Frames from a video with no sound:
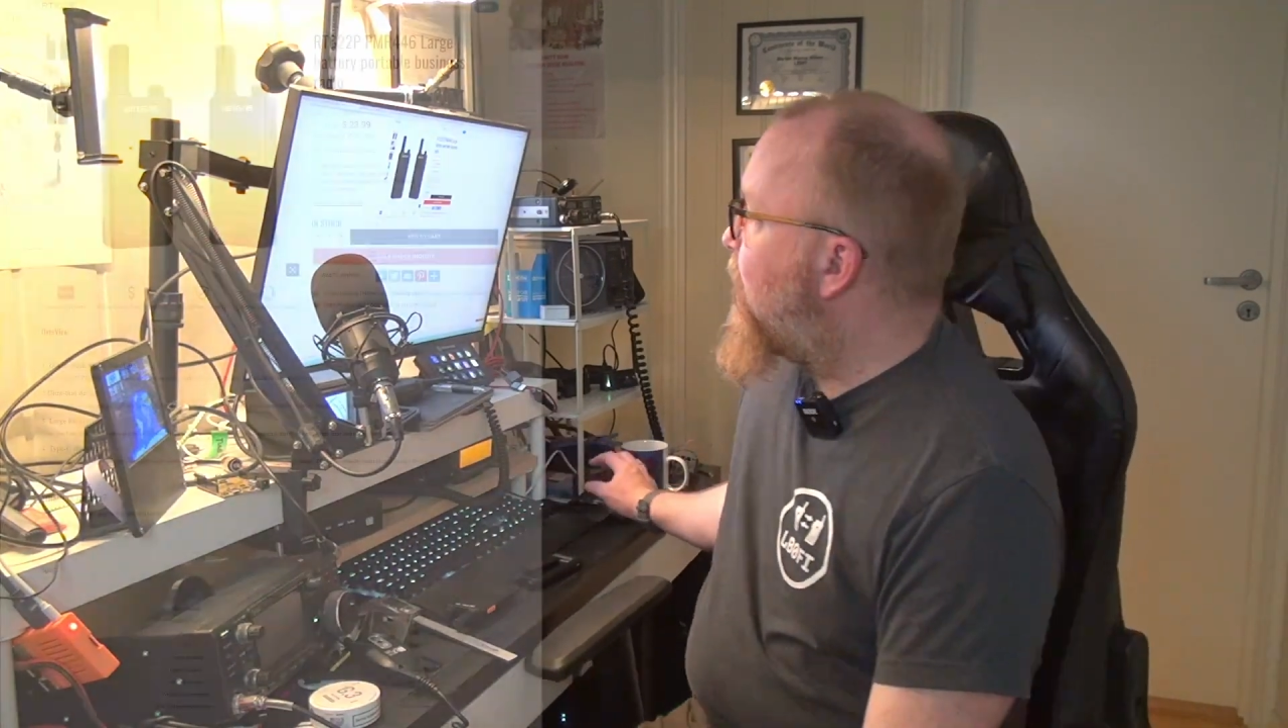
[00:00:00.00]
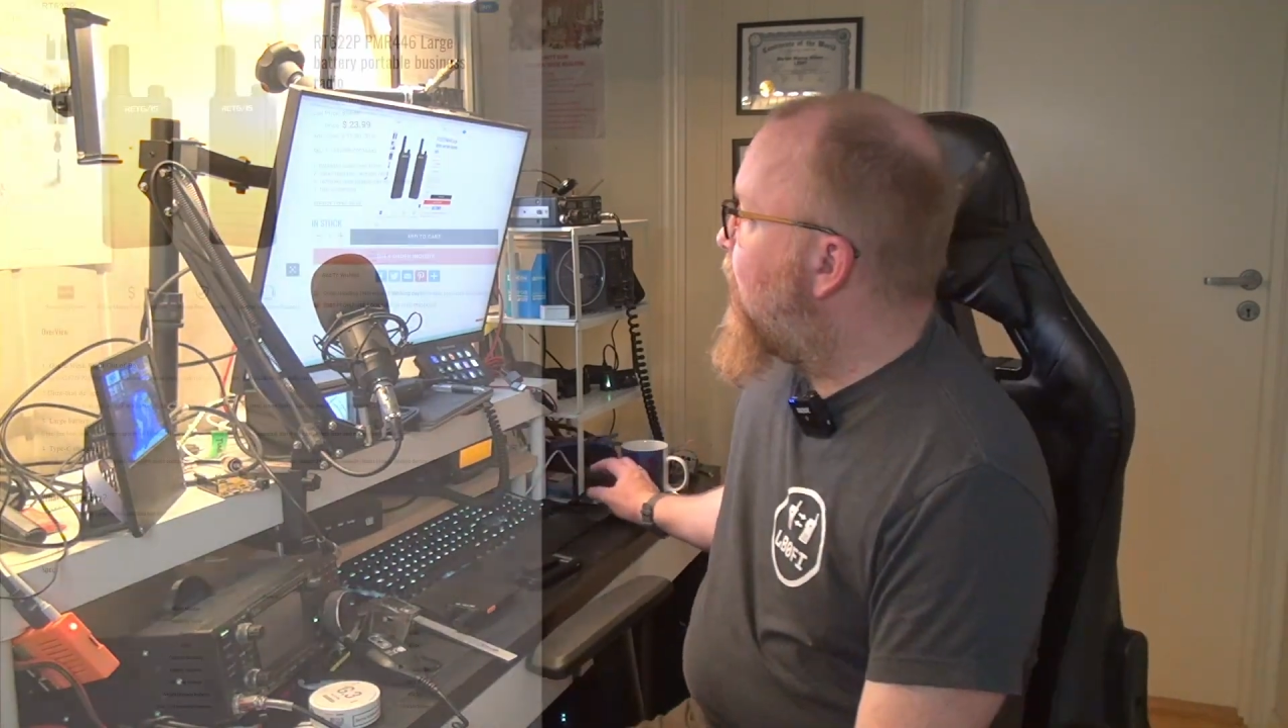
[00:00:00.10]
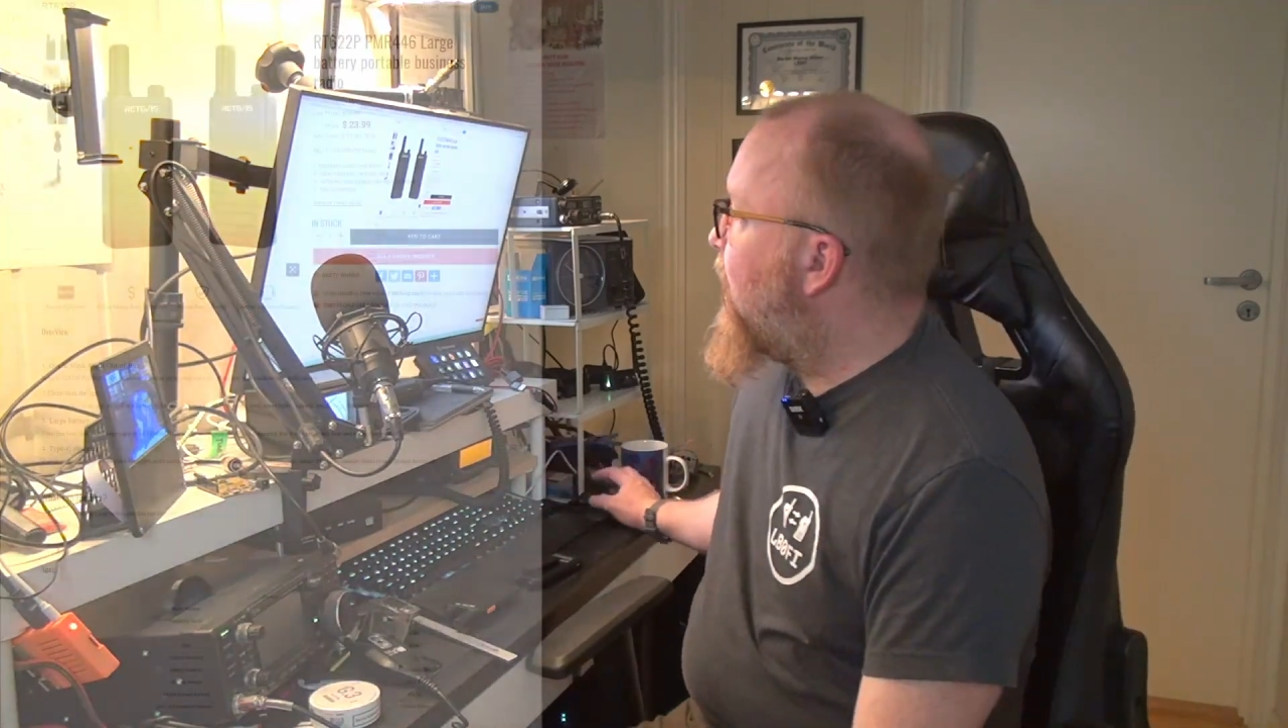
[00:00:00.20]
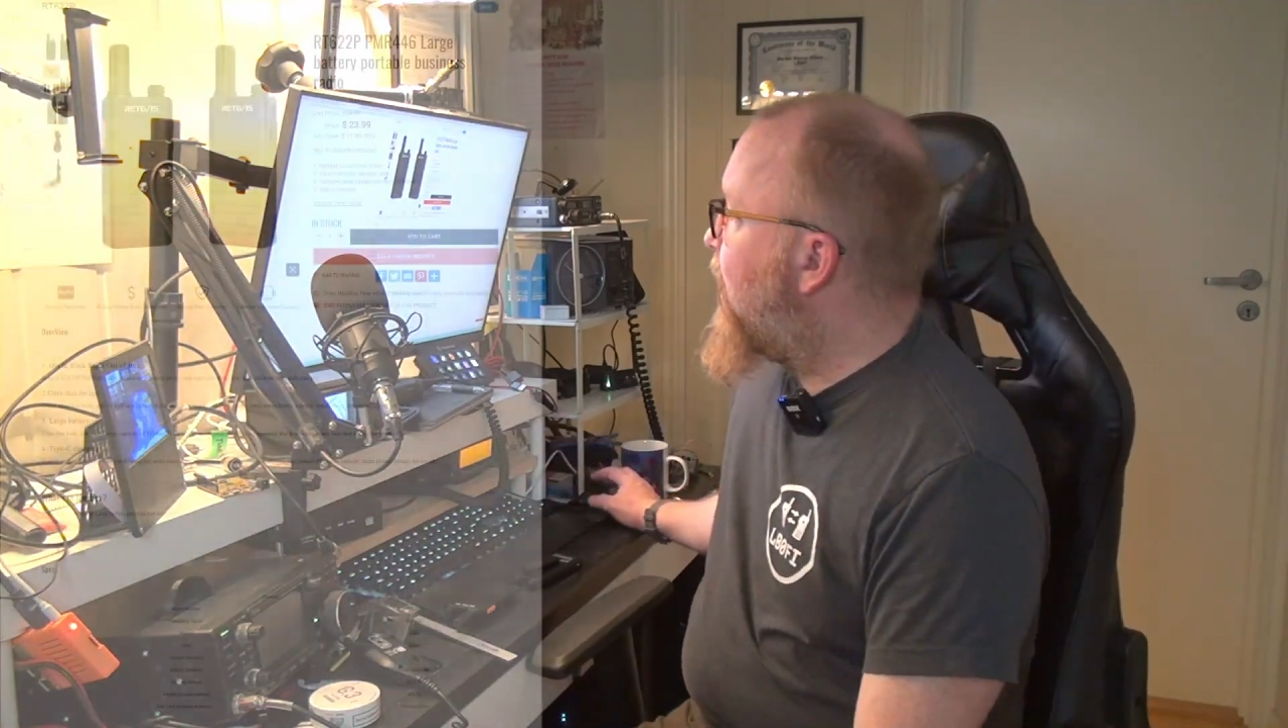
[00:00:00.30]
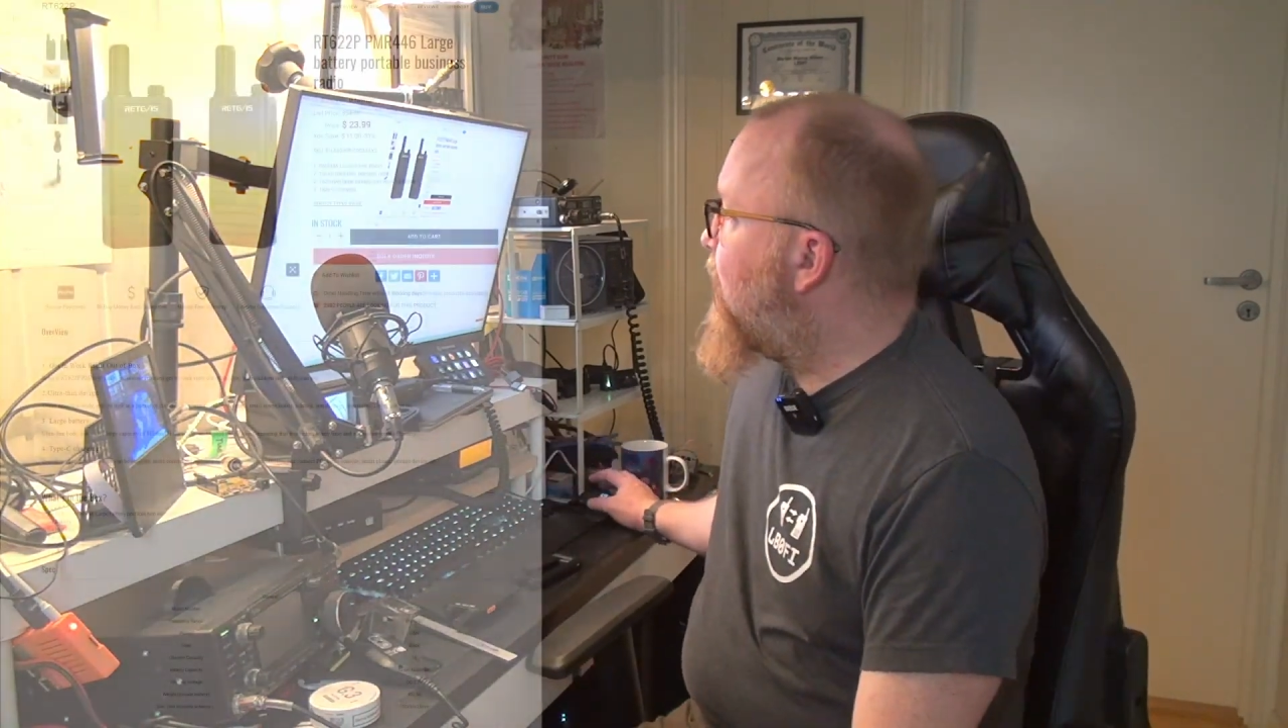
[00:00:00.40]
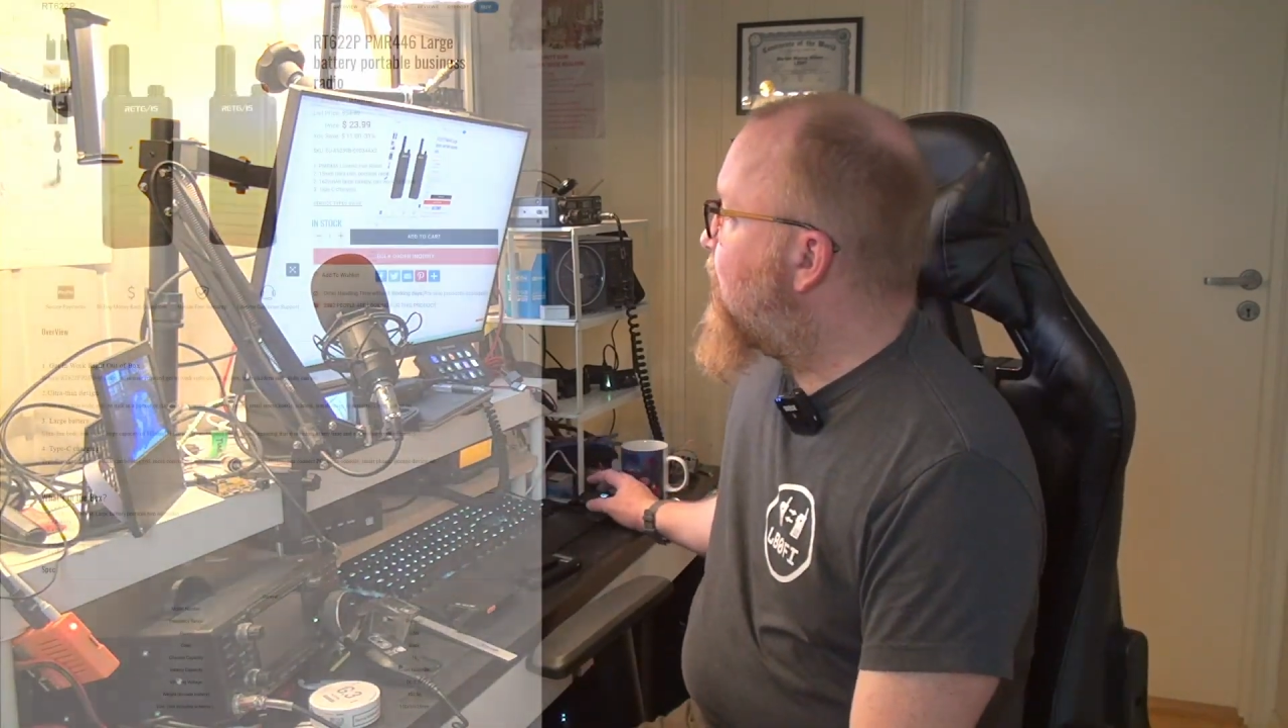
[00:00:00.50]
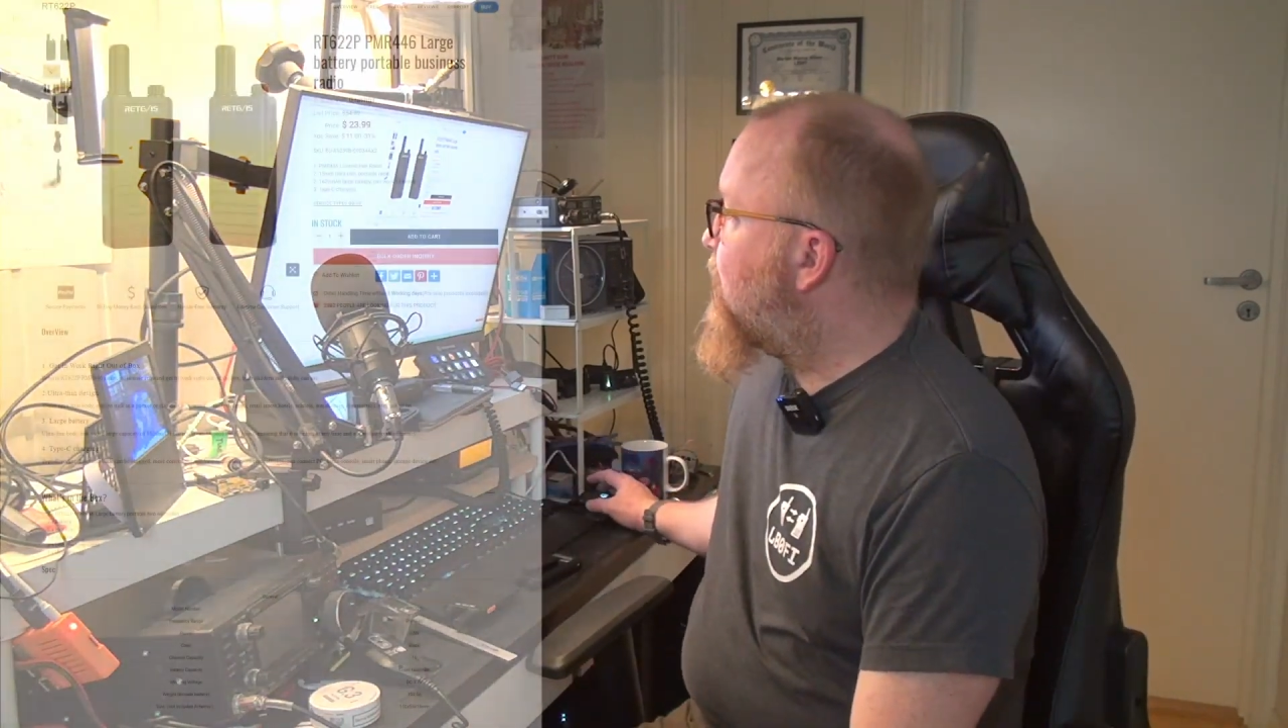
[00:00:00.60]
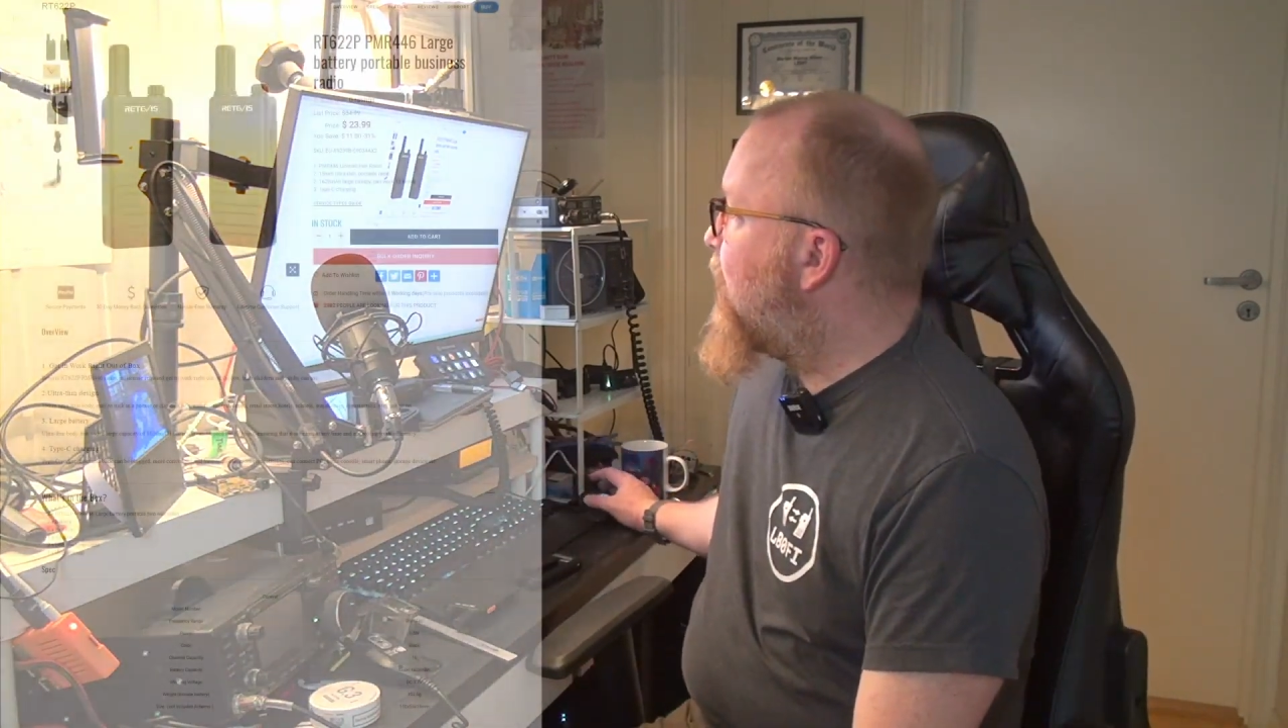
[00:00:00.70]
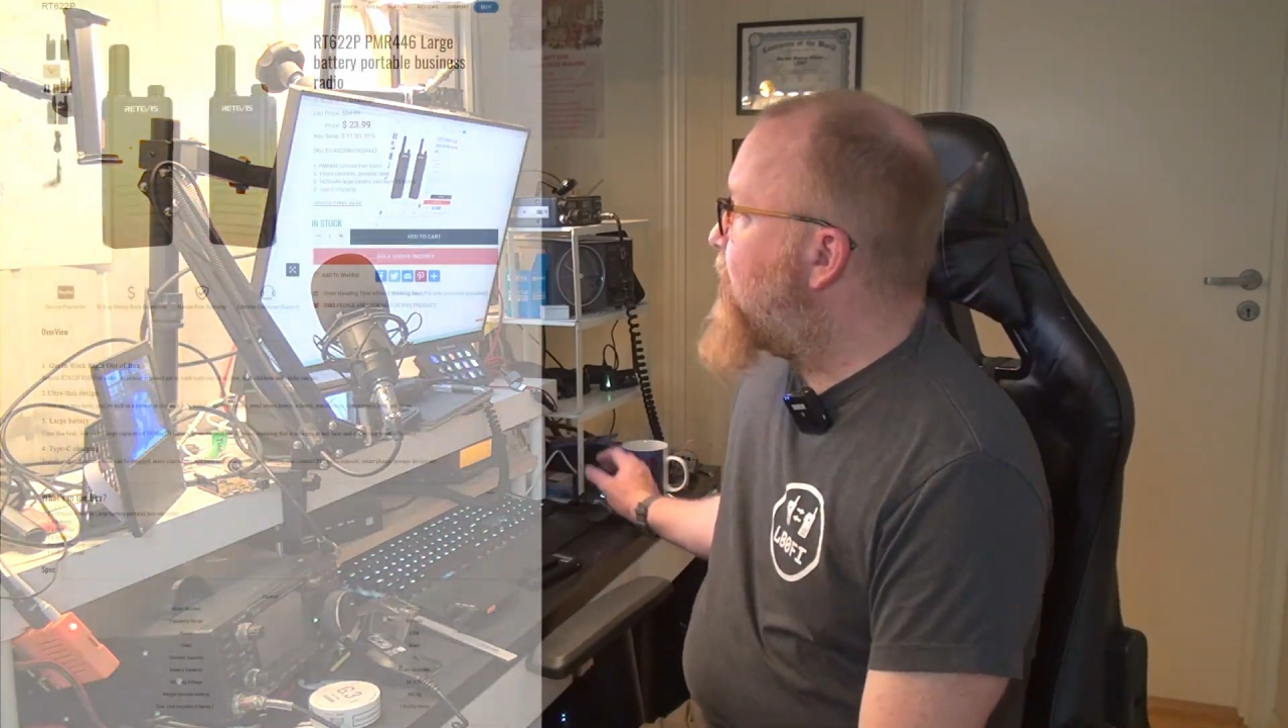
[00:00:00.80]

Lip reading: Retevis'